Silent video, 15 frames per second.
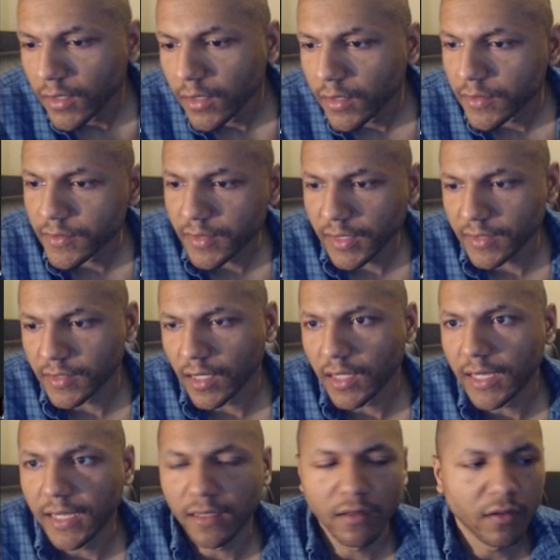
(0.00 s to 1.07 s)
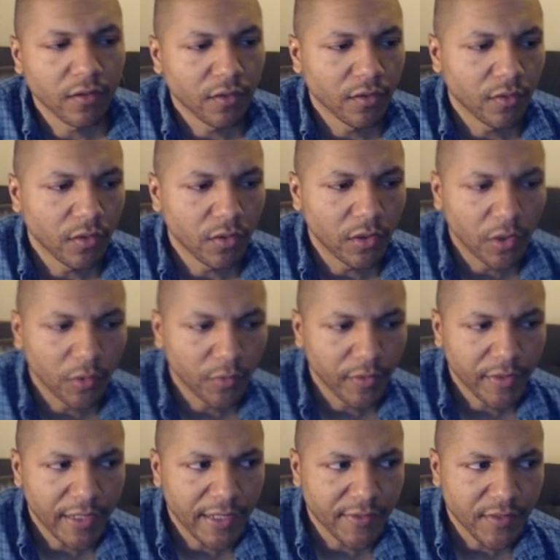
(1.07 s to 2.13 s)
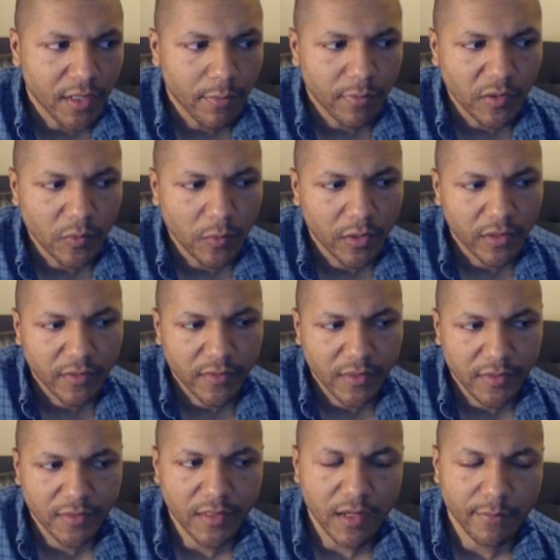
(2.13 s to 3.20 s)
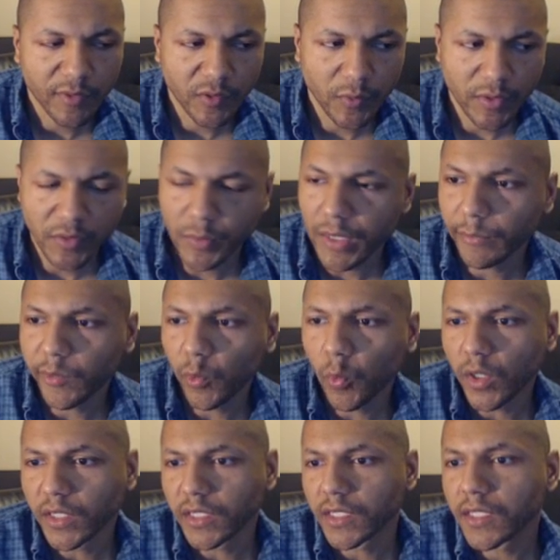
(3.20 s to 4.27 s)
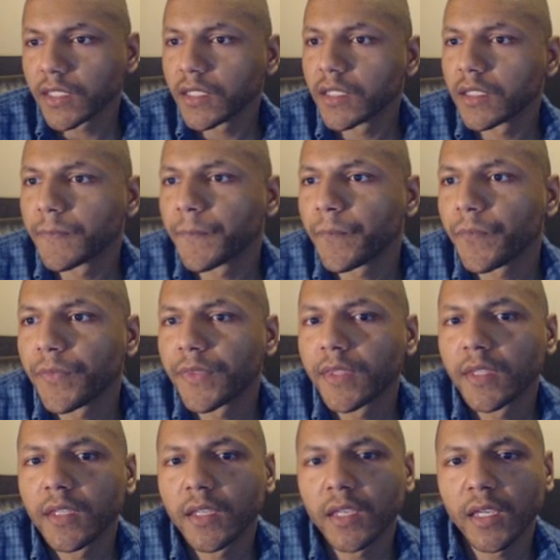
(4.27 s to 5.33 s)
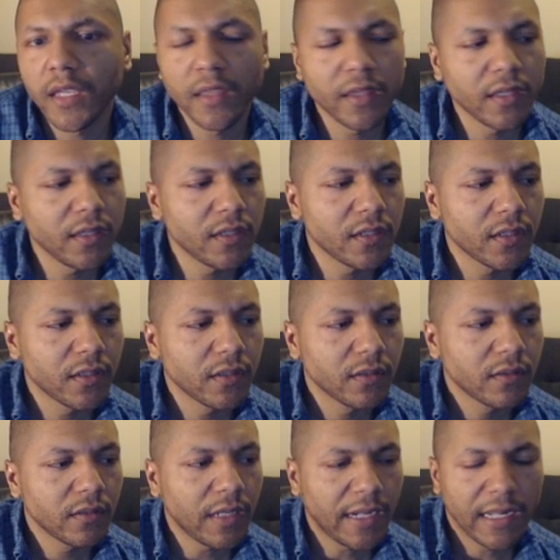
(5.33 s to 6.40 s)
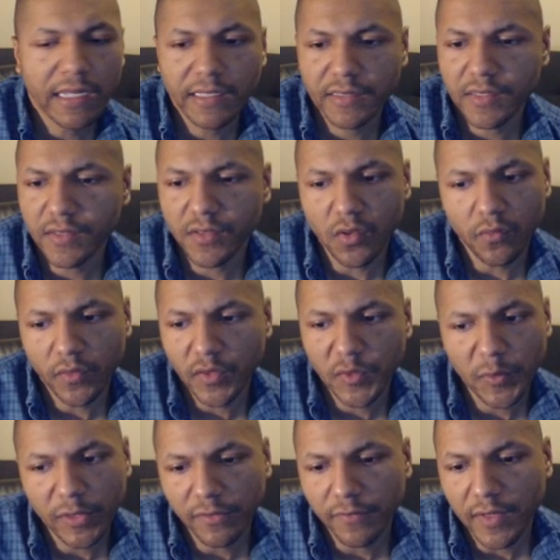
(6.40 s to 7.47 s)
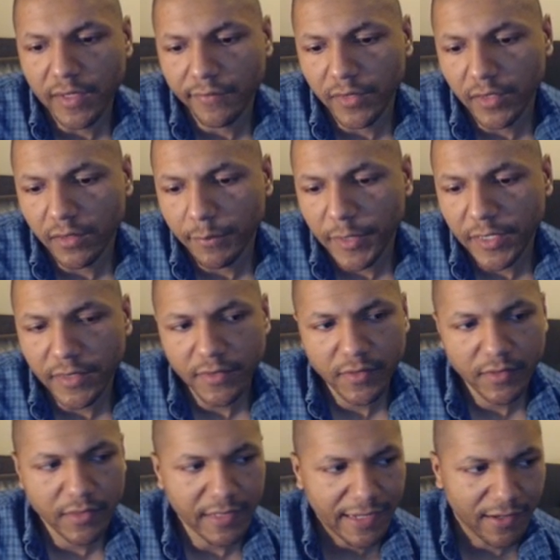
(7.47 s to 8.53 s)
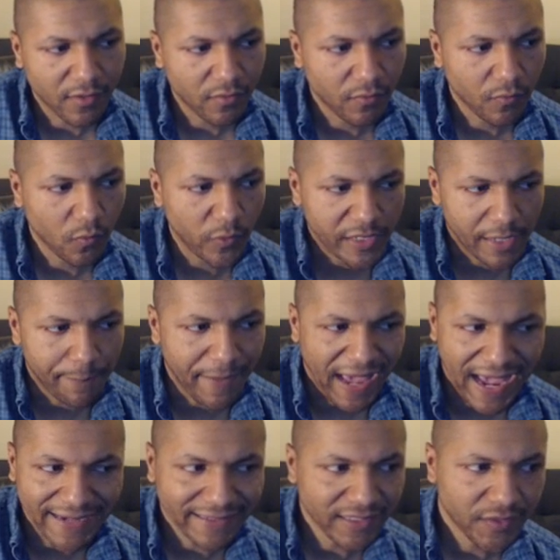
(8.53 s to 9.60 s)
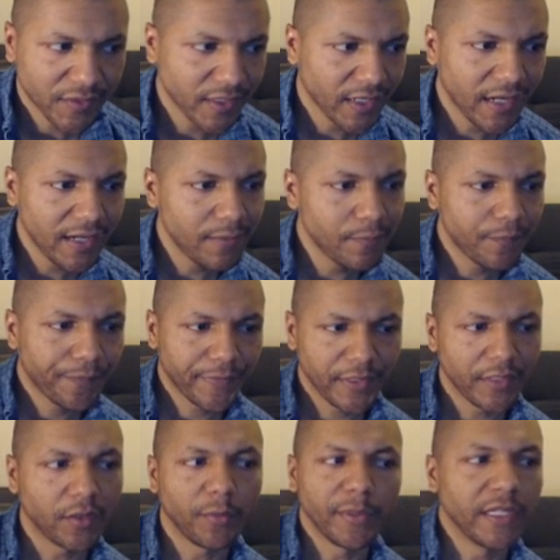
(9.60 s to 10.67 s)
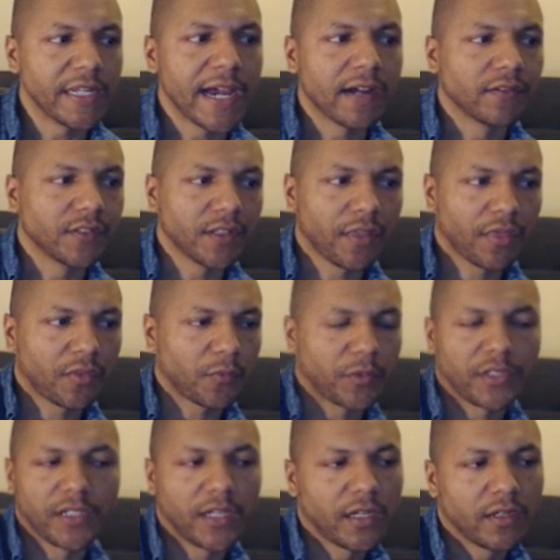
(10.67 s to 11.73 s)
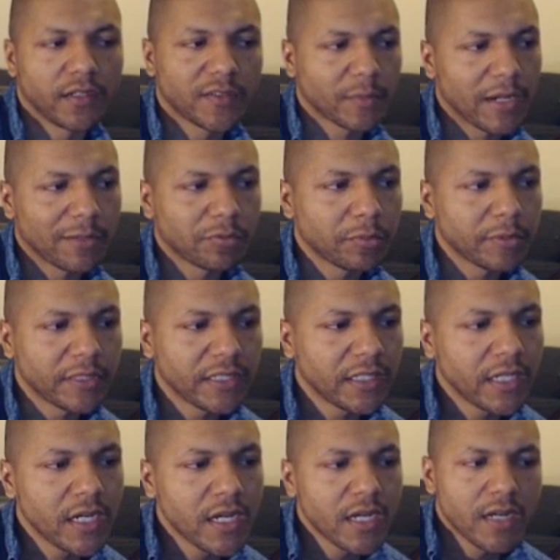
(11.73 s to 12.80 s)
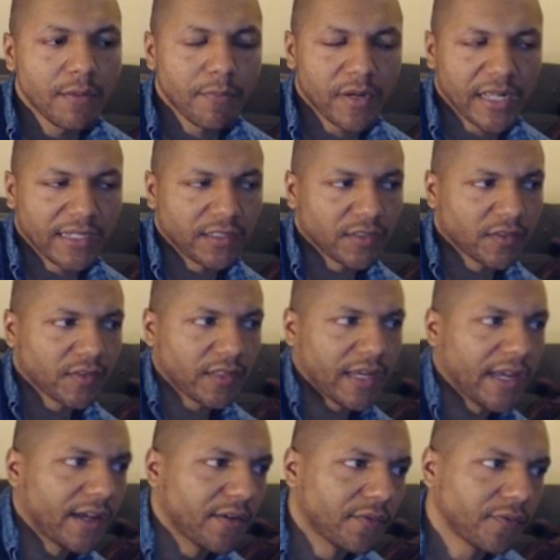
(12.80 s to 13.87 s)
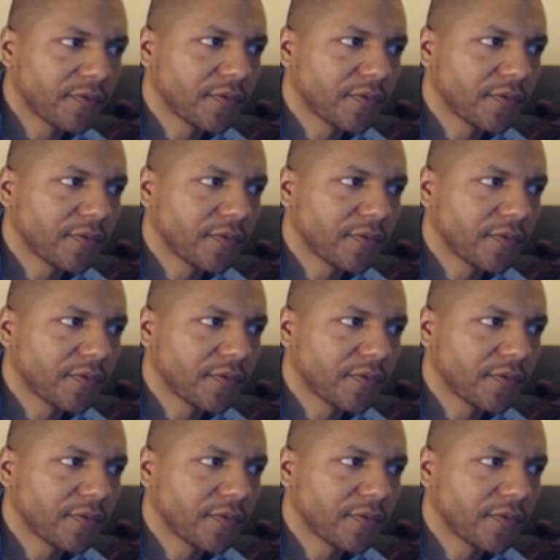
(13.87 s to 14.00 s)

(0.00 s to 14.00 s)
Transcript: This takes a lot longer to load than that Zombies one, as this Zombies one's probably 1 gig, and the uh, is over 25 gigabytes. Now, when I package the game, it'll be down to 3 gigs probably, but I just have